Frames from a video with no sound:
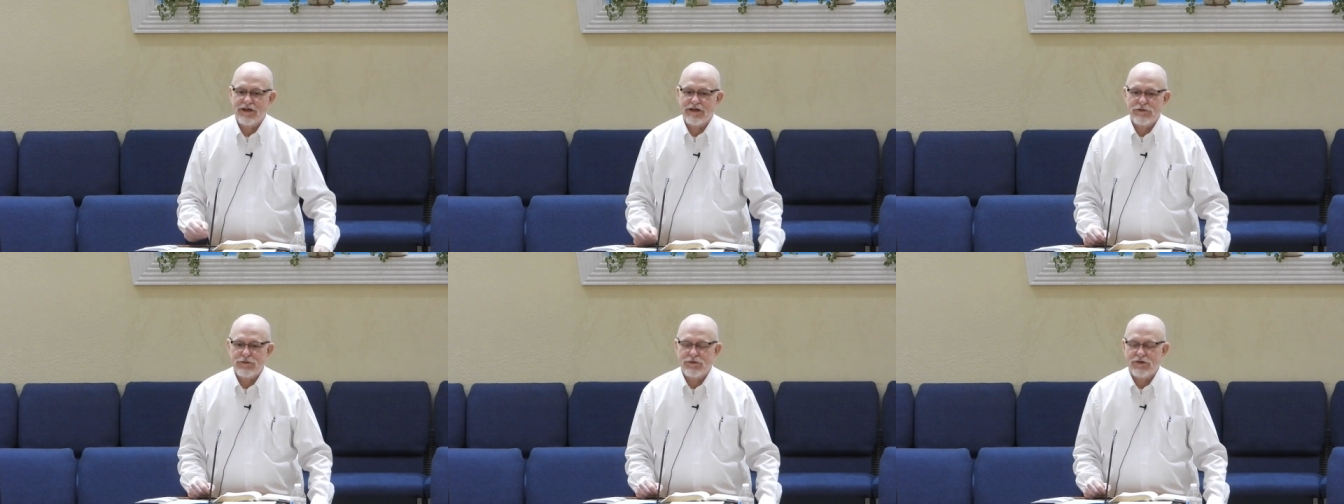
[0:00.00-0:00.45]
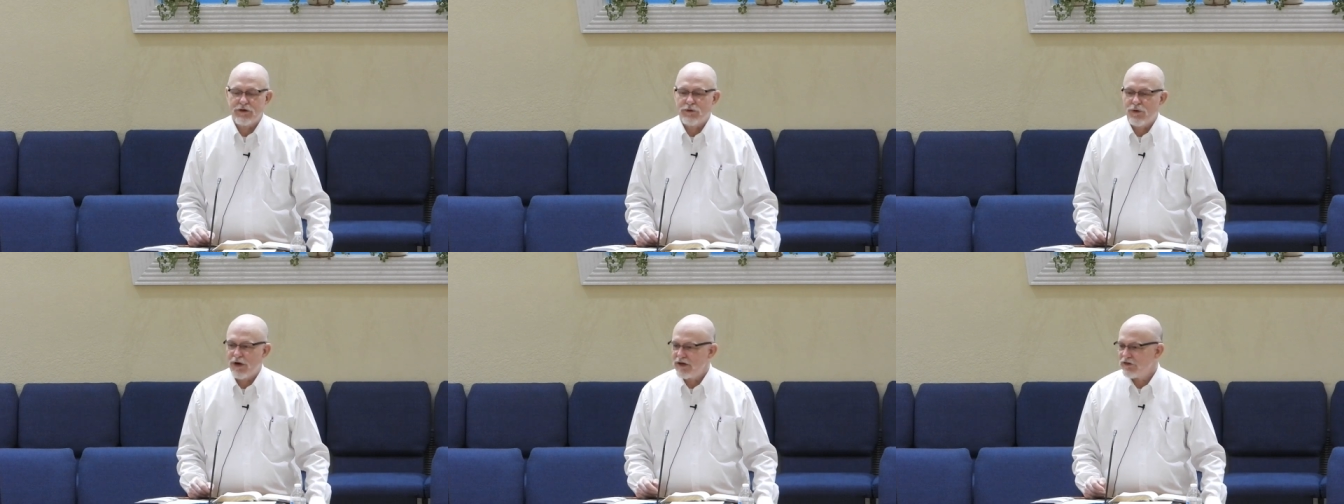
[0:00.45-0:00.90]
This was a
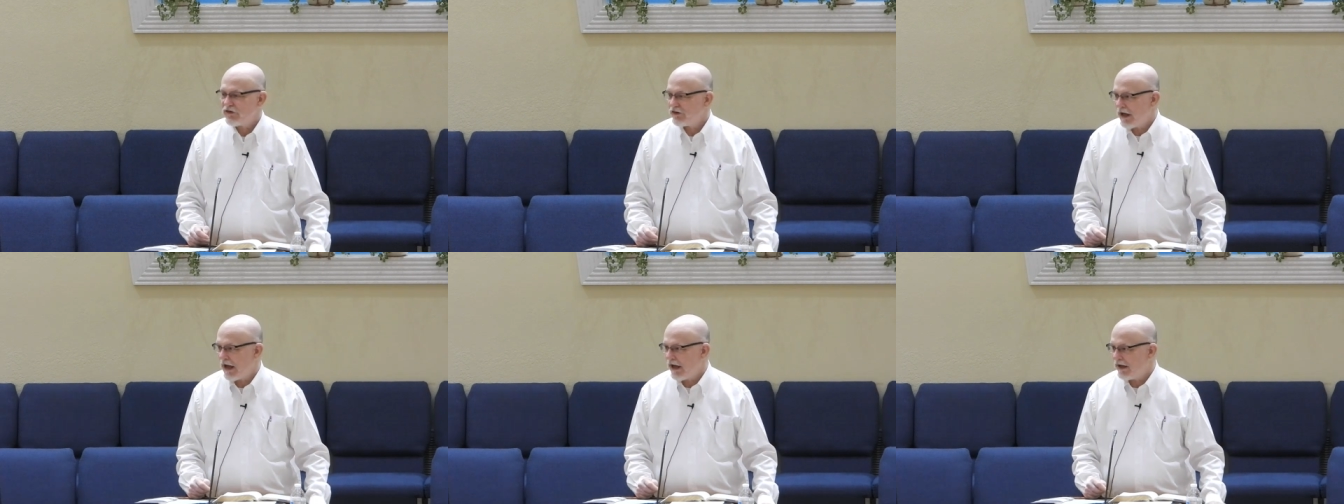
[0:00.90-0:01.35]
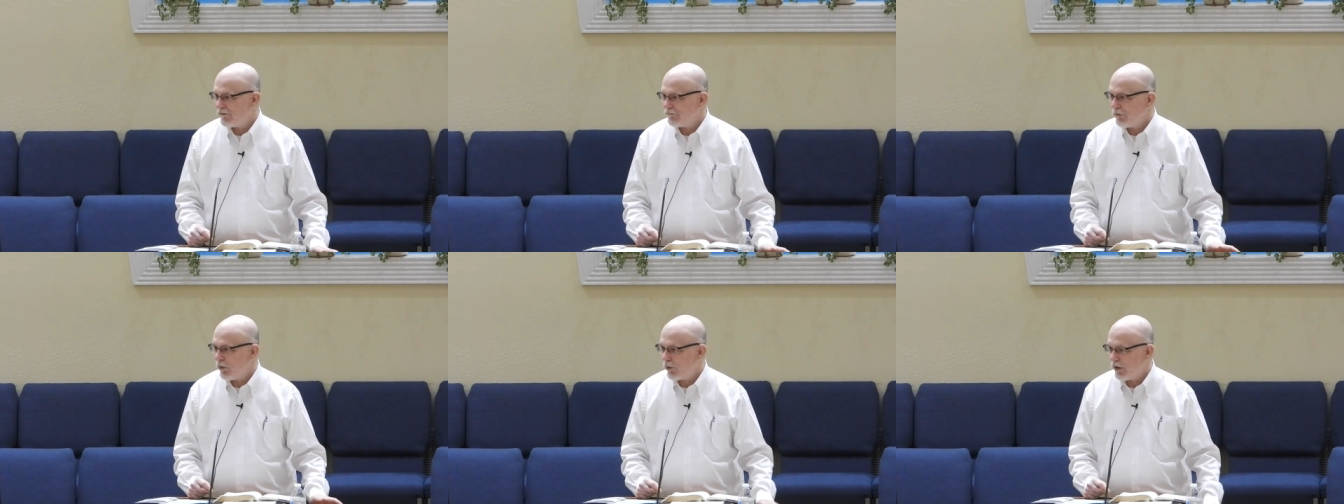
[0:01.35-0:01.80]
great sign of
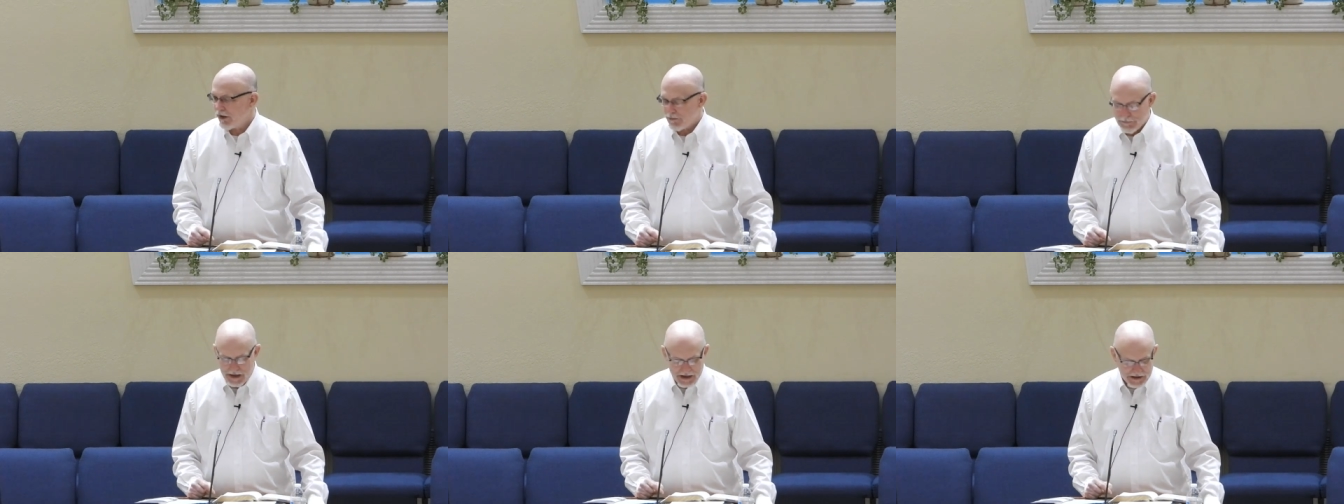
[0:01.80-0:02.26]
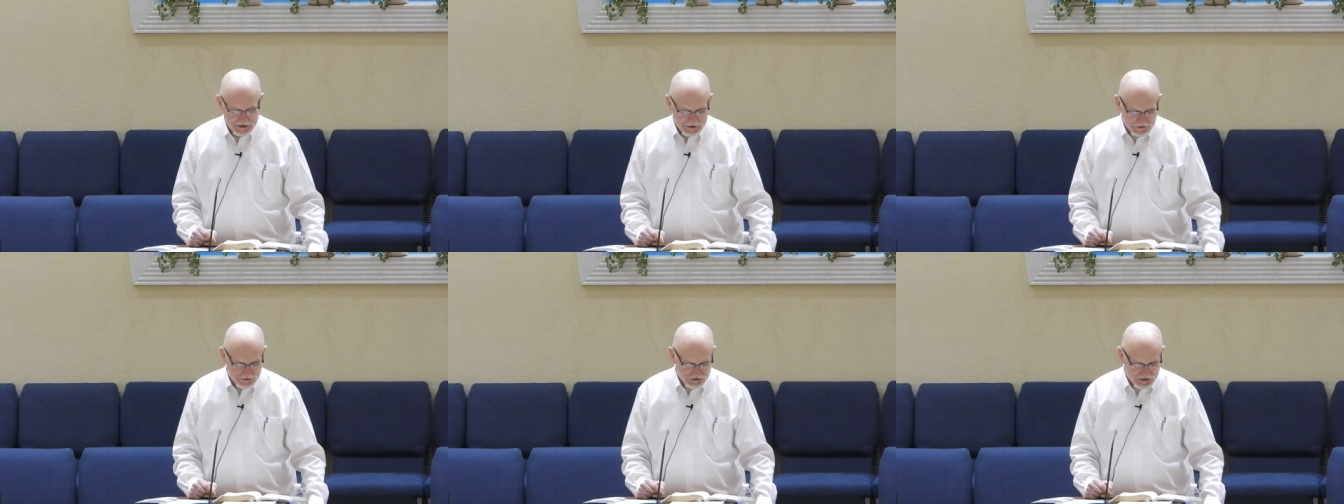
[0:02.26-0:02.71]
mourning back in
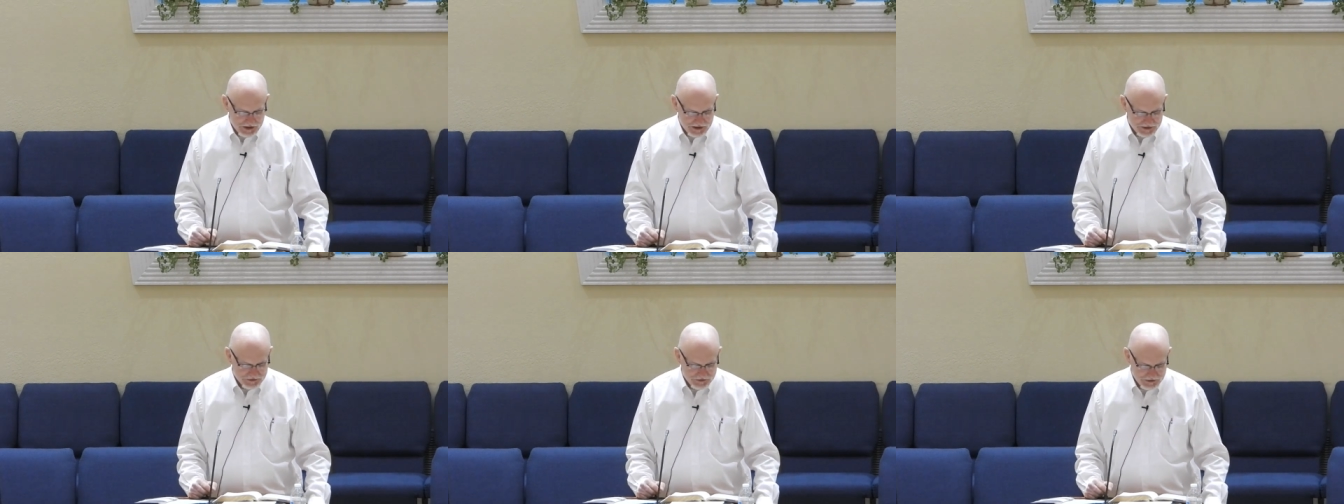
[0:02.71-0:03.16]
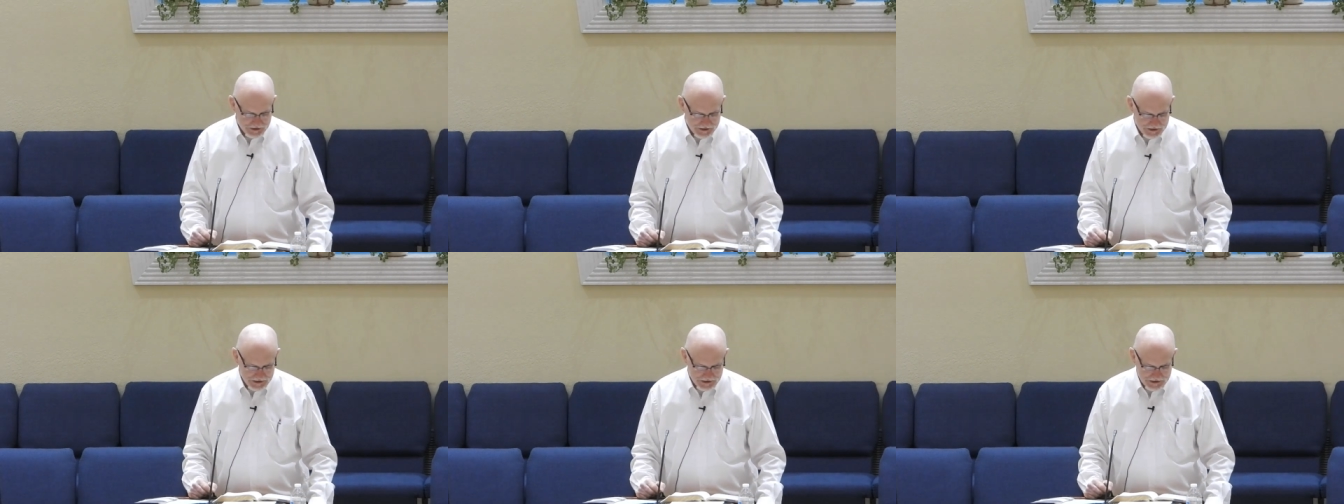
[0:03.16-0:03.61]
those days,
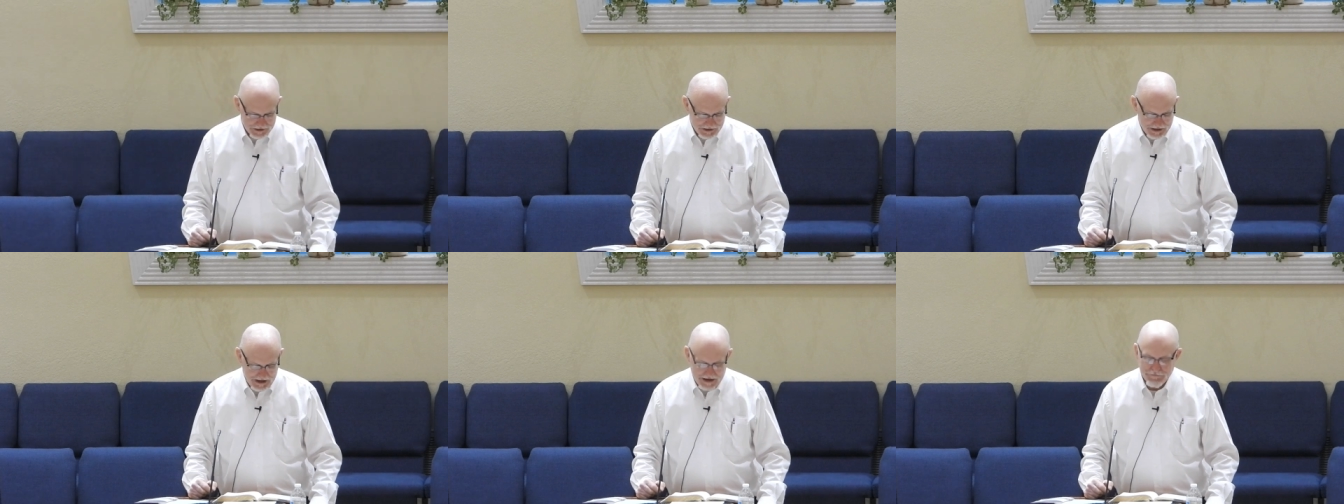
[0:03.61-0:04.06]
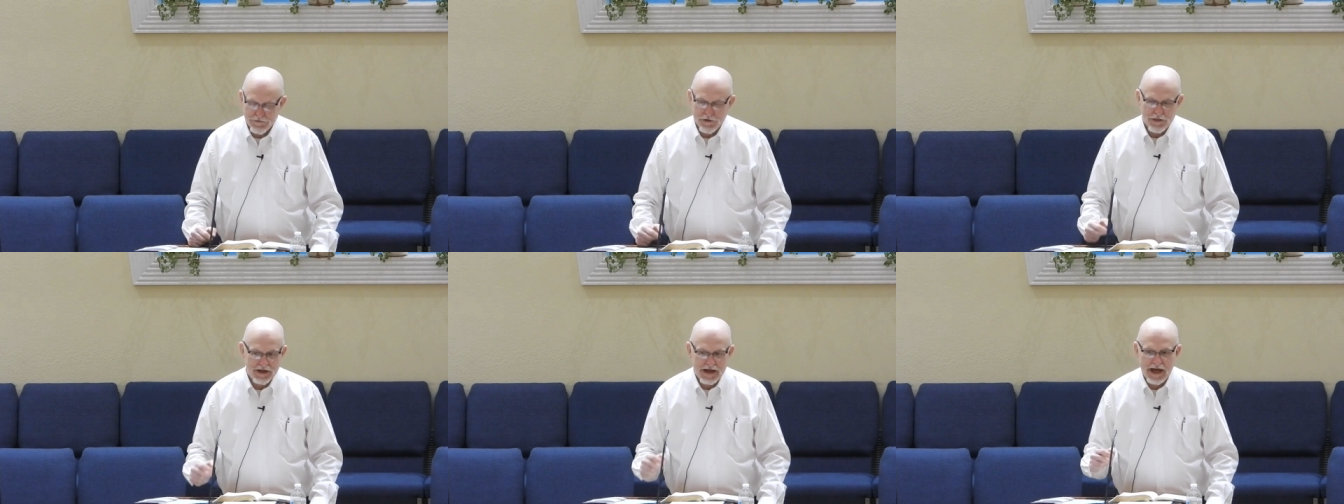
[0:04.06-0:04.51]
and
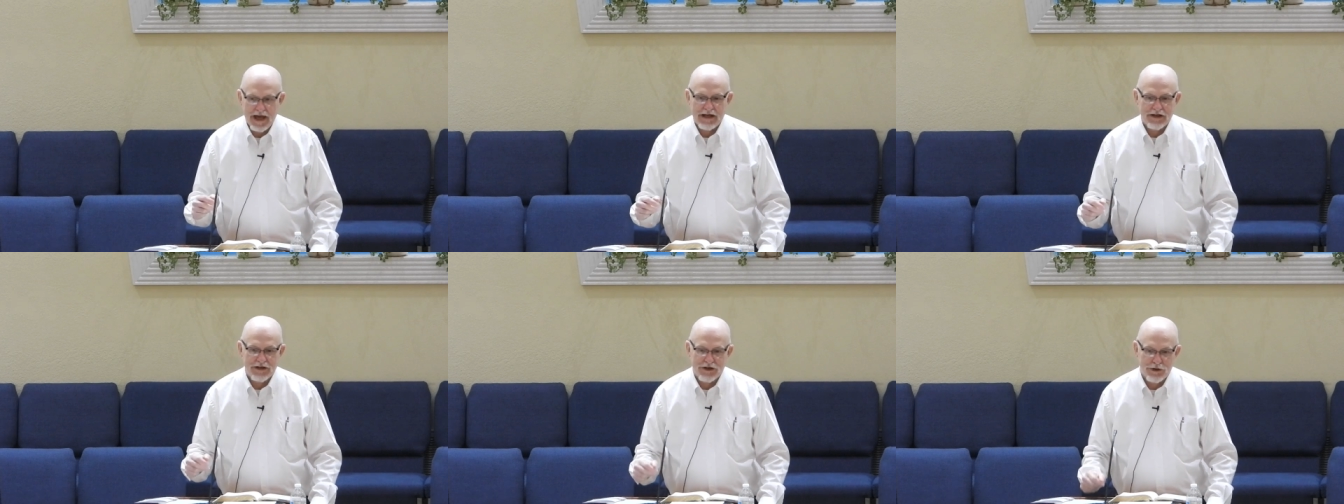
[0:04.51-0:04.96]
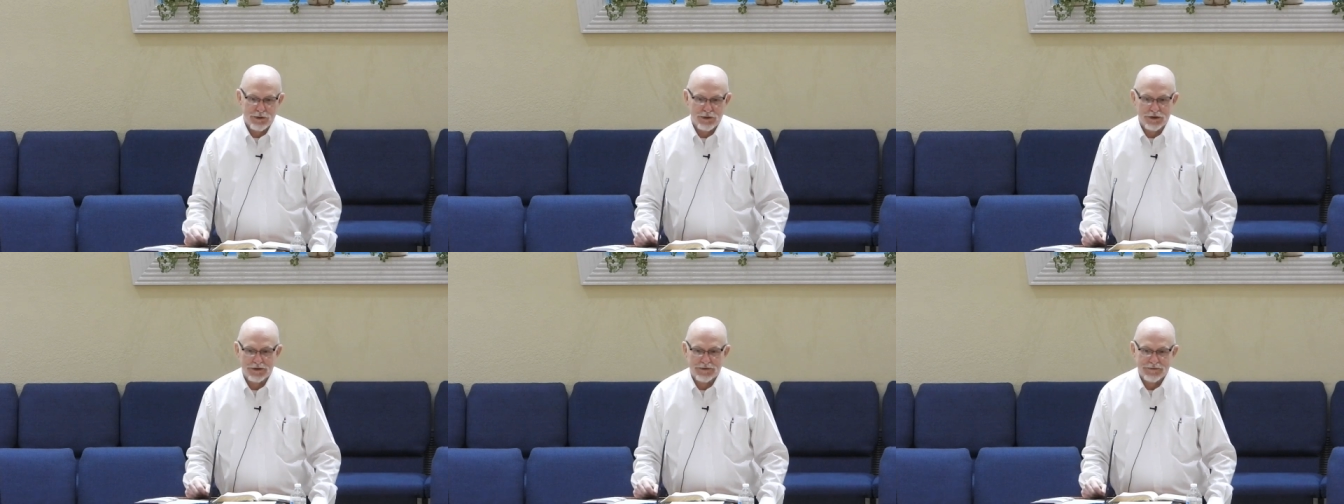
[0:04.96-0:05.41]
for the king to
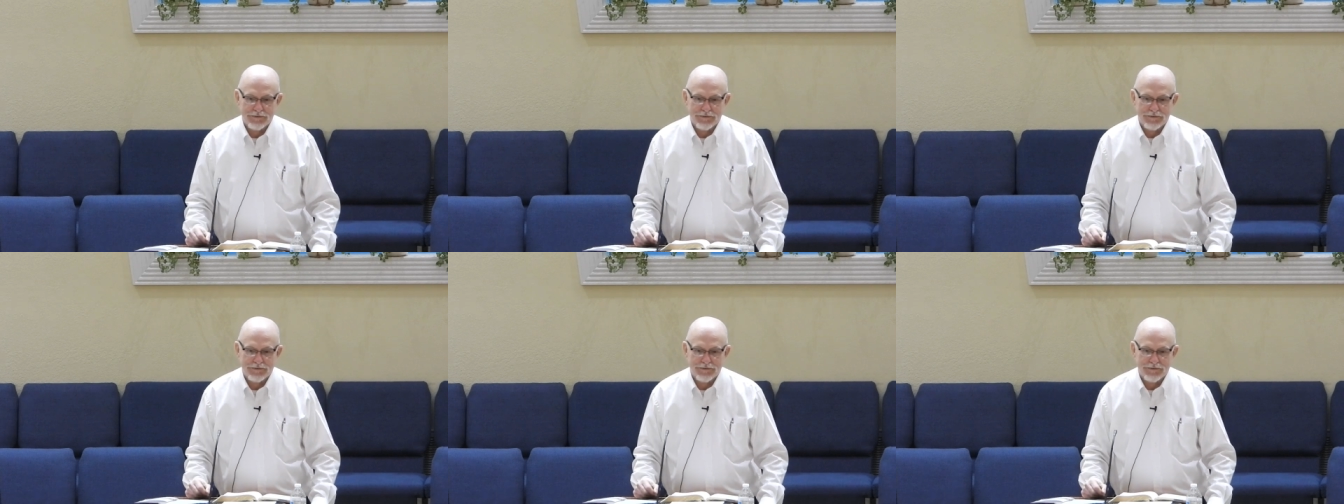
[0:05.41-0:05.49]
do it,